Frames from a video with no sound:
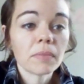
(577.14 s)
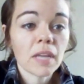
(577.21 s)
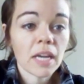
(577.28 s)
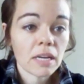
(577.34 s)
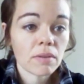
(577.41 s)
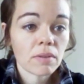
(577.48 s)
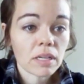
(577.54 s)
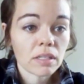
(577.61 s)

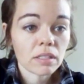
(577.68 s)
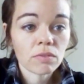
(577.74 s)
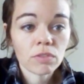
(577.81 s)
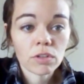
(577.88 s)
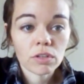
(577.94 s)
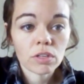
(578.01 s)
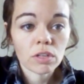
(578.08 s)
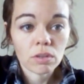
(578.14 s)
anyways, if
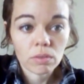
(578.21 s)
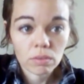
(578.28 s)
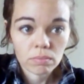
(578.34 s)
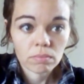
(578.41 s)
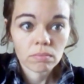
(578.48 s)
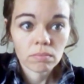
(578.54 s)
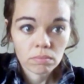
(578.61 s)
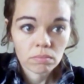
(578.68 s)
you're new,
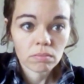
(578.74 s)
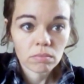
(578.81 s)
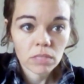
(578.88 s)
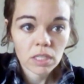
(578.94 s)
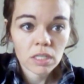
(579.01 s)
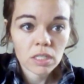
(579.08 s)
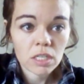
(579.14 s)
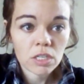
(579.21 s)

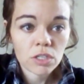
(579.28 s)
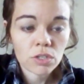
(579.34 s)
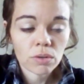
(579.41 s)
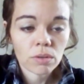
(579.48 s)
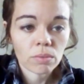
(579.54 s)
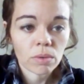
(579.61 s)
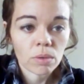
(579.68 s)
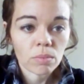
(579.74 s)
get a teacher
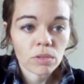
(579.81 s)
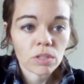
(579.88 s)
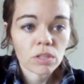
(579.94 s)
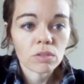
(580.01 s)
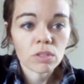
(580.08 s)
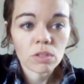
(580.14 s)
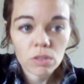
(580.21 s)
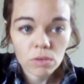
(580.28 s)
in the room with
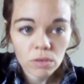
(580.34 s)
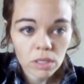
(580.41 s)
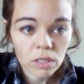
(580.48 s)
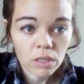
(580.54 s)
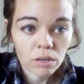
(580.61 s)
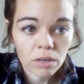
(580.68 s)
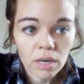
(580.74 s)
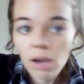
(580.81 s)
you so you can
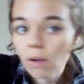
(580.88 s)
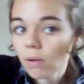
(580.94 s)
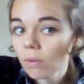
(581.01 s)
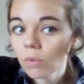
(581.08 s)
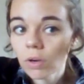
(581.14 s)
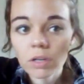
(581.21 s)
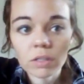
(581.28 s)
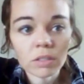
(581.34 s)
learn how it
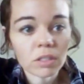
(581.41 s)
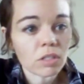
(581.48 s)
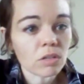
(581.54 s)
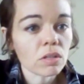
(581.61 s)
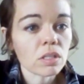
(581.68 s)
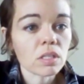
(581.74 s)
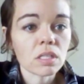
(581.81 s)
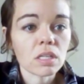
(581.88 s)
works and you
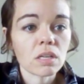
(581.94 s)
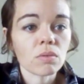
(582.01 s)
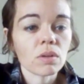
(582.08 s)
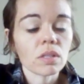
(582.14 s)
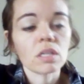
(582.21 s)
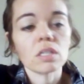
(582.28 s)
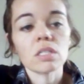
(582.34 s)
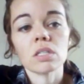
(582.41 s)
can see
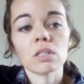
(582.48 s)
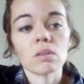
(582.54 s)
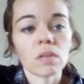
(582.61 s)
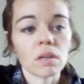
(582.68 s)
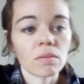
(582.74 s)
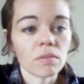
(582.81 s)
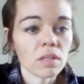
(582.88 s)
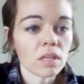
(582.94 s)
what they do
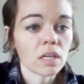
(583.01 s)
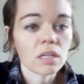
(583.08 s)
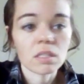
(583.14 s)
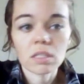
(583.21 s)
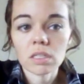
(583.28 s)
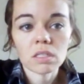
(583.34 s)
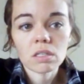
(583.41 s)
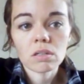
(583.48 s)
and everything.
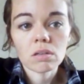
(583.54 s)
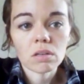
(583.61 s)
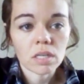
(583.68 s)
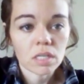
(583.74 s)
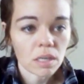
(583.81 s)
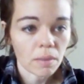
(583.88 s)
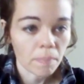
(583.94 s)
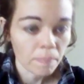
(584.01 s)
It's a good
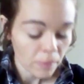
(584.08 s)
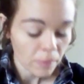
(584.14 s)
idea.